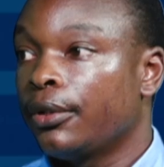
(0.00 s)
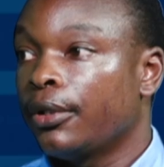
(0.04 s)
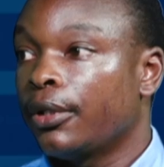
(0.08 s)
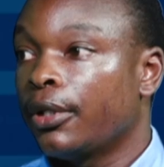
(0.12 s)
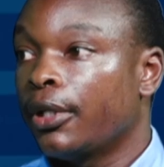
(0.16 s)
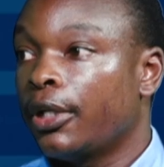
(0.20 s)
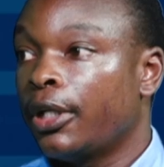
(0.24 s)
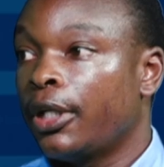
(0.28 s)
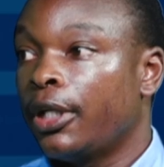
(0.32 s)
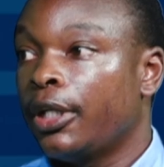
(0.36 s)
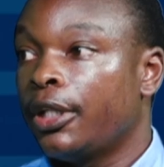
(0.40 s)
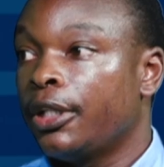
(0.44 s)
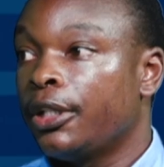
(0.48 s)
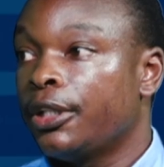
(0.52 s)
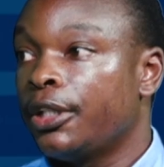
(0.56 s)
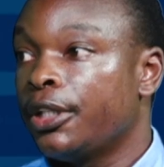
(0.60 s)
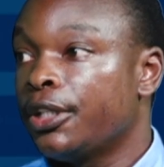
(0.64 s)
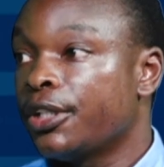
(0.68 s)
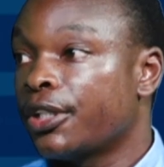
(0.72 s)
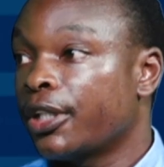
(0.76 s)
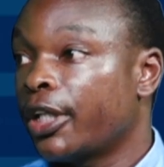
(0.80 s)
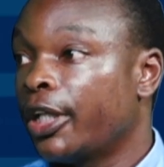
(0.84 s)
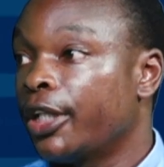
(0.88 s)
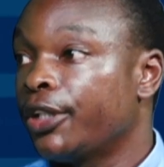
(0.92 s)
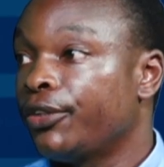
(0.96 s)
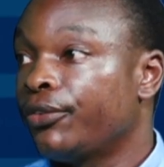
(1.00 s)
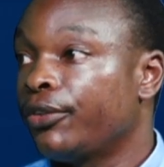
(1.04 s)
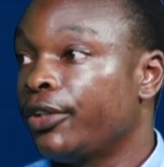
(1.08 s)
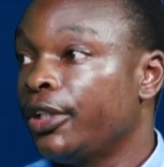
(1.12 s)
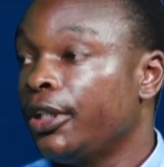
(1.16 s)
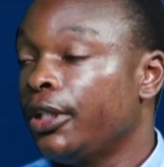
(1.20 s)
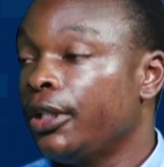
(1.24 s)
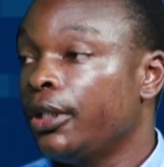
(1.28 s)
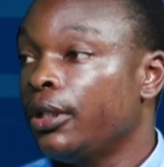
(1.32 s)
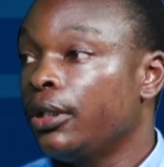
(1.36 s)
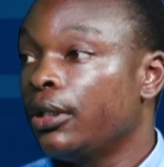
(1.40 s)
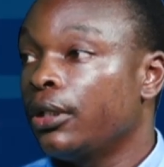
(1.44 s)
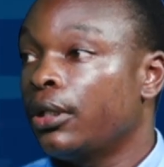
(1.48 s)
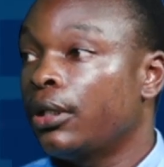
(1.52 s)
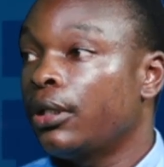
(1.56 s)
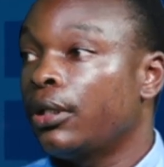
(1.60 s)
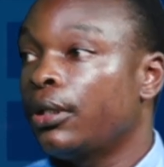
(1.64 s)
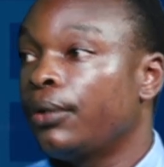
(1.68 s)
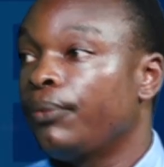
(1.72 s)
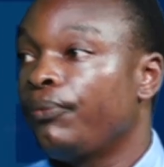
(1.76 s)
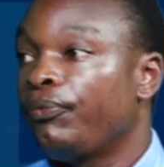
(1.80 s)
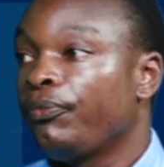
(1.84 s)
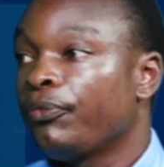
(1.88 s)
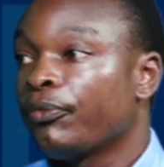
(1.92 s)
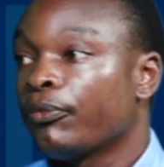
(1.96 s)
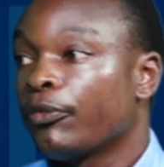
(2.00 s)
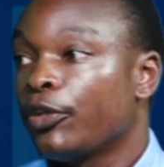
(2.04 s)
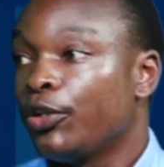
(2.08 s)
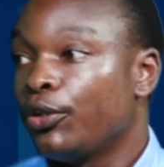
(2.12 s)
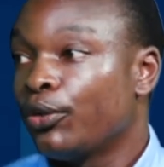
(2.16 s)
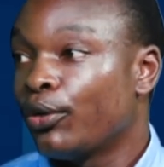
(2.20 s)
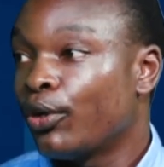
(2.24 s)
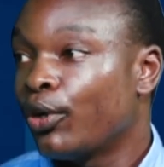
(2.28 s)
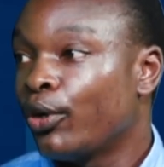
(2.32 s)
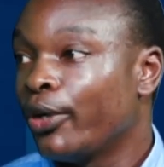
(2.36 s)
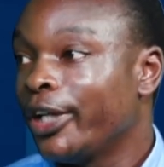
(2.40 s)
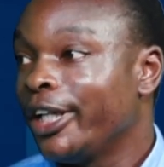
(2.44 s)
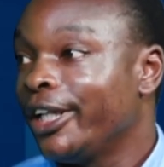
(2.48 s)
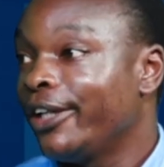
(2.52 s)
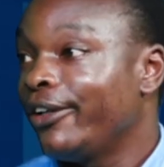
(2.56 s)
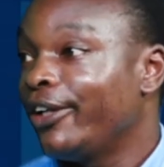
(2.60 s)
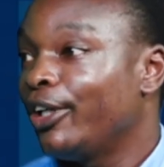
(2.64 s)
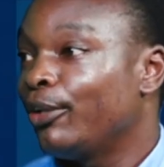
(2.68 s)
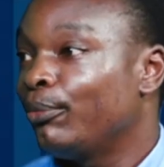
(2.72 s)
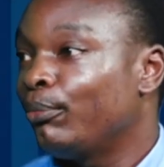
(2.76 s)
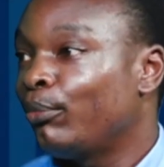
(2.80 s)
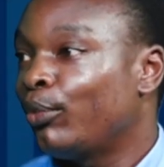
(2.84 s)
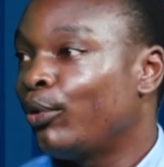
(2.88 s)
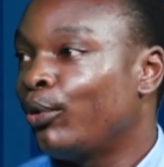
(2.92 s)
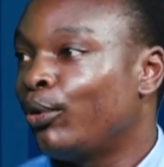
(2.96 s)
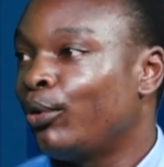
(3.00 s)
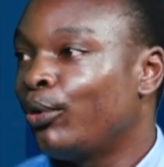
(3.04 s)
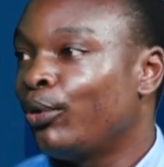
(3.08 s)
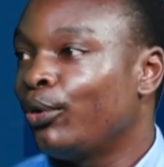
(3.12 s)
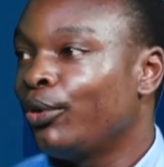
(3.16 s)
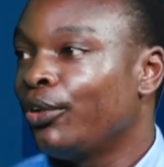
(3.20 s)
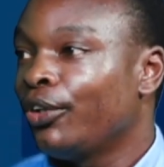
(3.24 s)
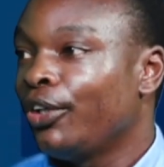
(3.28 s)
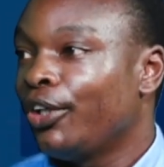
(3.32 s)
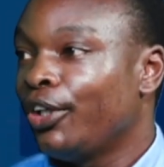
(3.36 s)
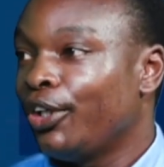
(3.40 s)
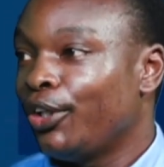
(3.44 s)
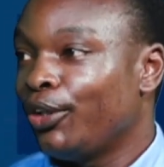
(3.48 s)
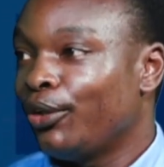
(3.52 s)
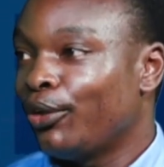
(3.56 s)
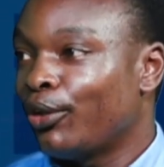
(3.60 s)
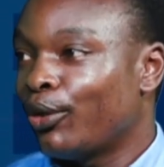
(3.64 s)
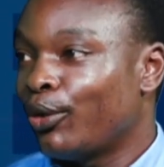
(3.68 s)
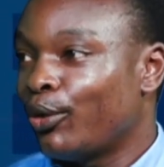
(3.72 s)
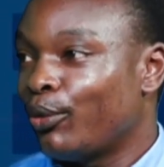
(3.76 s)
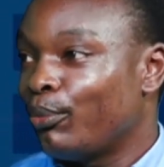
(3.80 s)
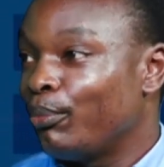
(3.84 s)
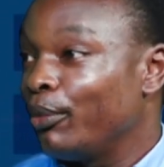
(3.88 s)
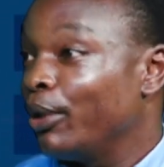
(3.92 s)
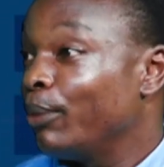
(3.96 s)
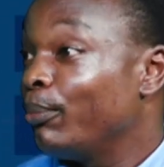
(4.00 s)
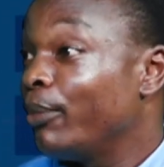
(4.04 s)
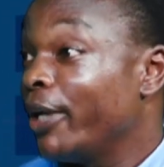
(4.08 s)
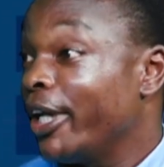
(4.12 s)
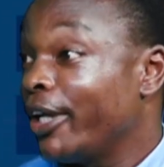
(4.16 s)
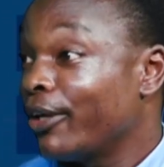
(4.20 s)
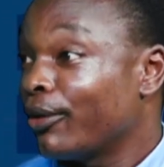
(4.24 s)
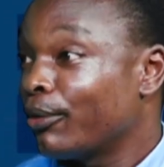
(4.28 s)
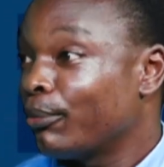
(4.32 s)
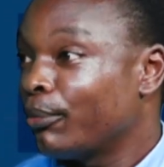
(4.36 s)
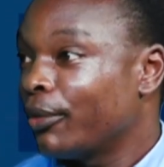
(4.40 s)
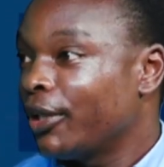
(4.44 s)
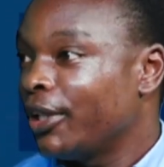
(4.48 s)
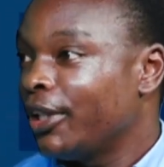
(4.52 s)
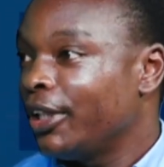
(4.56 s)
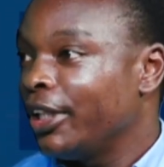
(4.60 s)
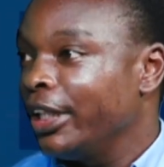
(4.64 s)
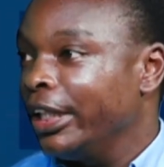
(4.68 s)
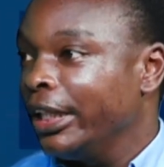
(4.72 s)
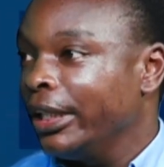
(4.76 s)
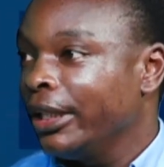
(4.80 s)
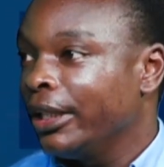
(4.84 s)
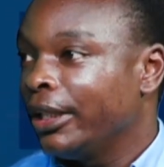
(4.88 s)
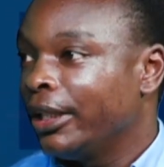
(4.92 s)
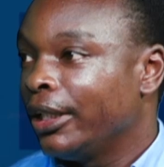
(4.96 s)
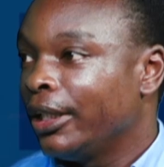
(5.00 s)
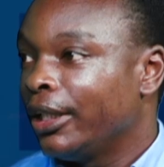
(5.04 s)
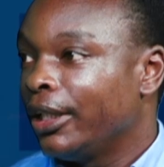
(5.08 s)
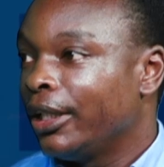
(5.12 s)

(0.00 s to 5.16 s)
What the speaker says: in this country. You know, Irembo, you know, mobile money.